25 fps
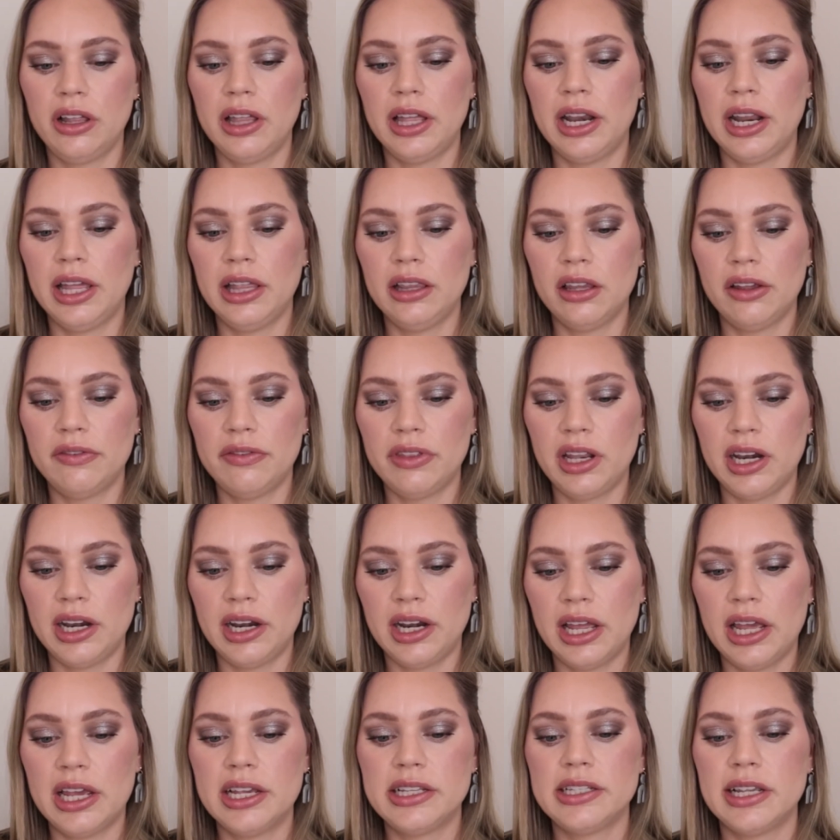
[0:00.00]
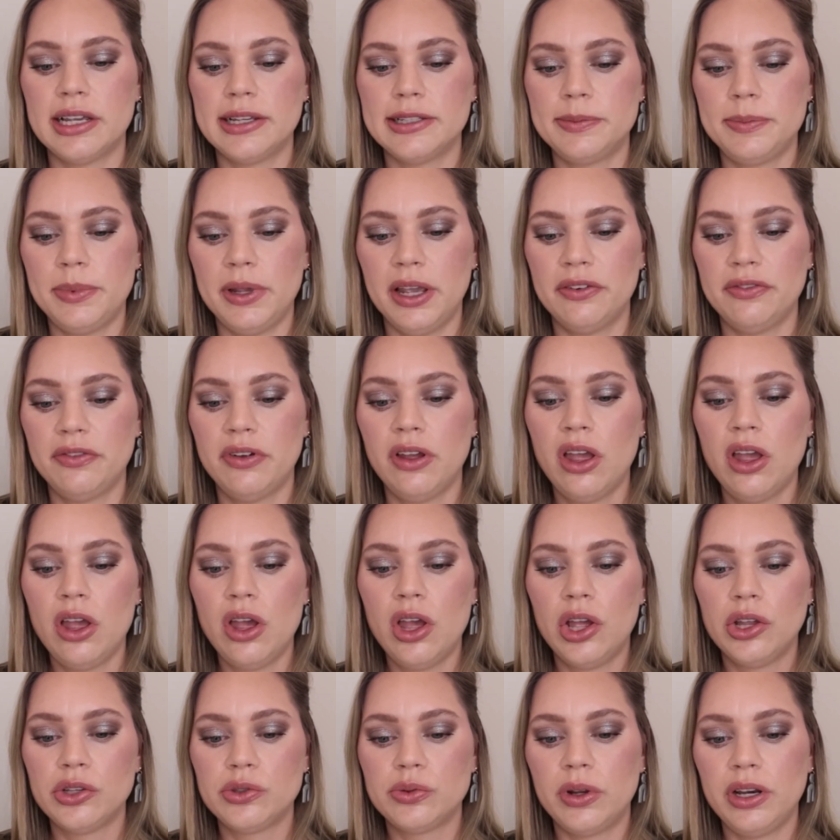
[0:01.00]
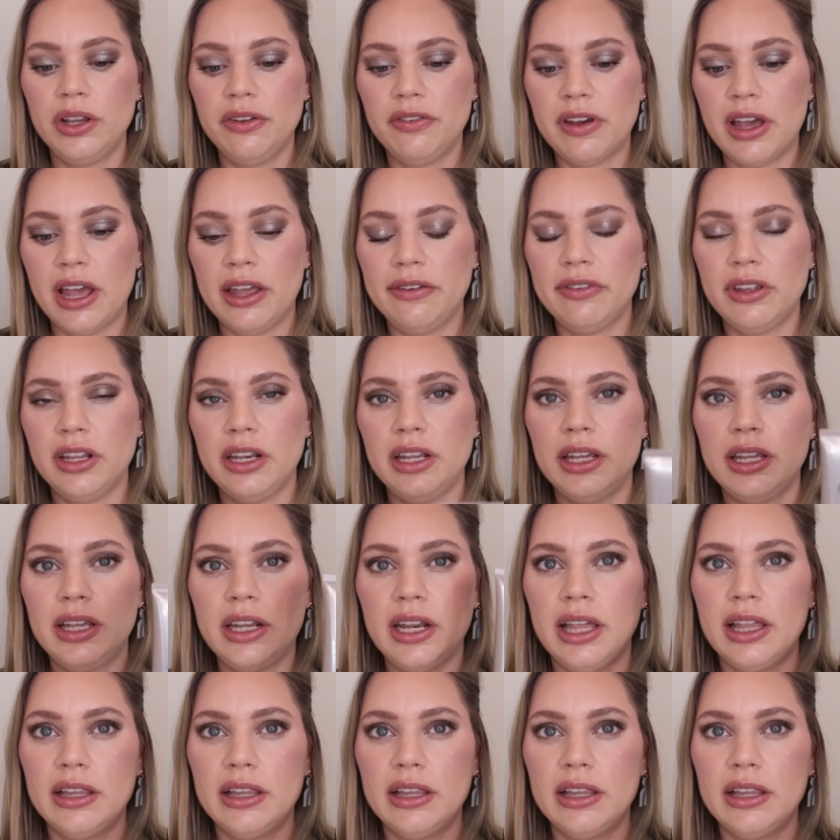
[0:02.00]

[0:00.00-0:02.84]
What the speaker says: And I love that it has SPF 25 in it.